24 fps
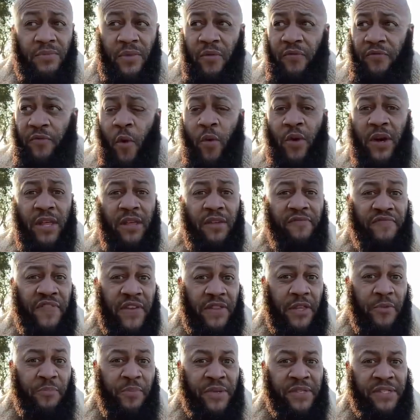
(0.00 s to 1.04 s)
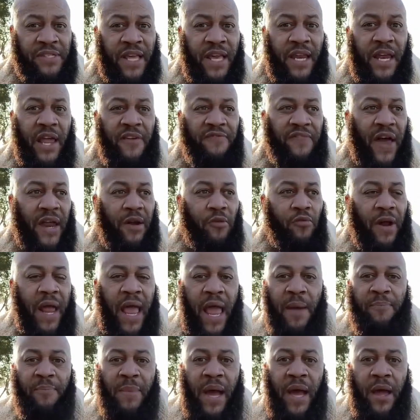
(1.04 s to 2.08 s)
40 and 50% if I don't
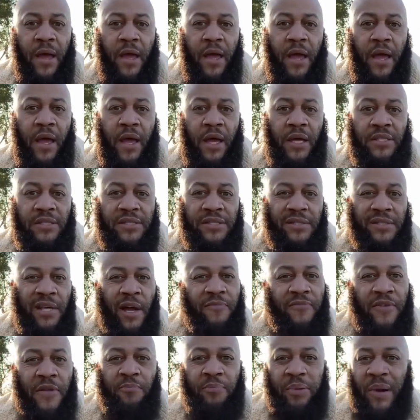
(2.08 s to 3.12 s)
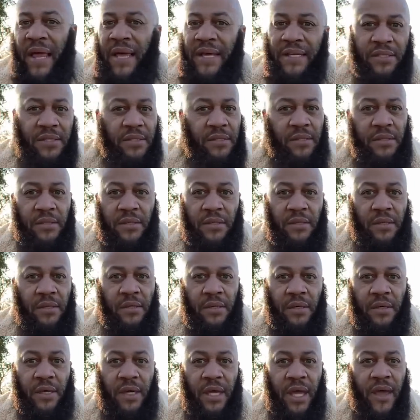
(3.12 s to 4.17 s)
have my stuff in place,
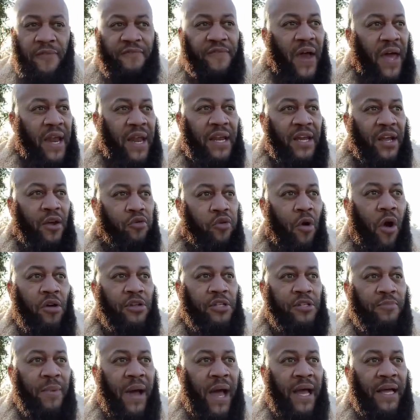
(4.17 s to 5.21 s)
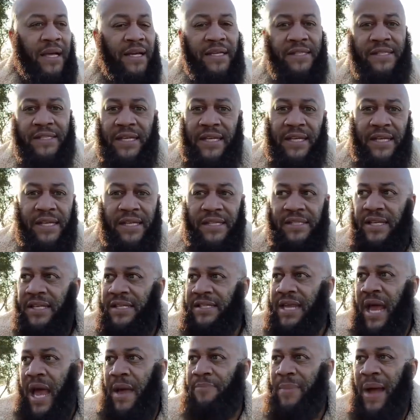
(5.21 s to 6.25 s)
if I didn't cross my T's and
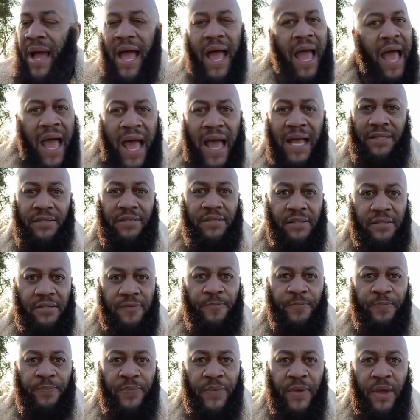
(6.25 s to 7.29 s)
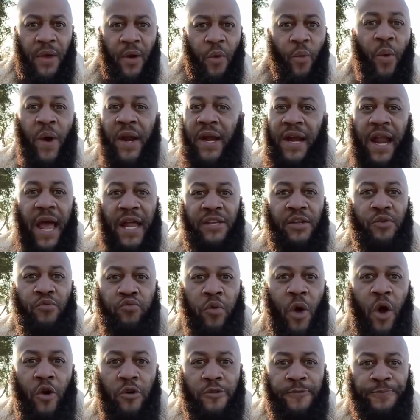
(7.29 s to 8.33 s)
dot my I's. What did I do
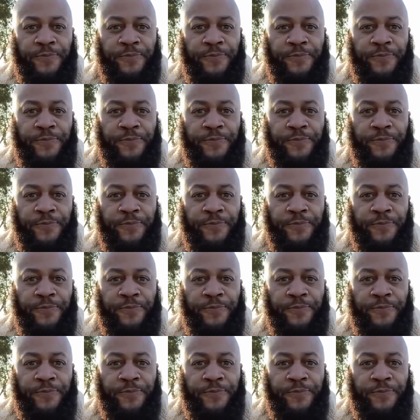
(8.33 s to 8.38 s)
wrong?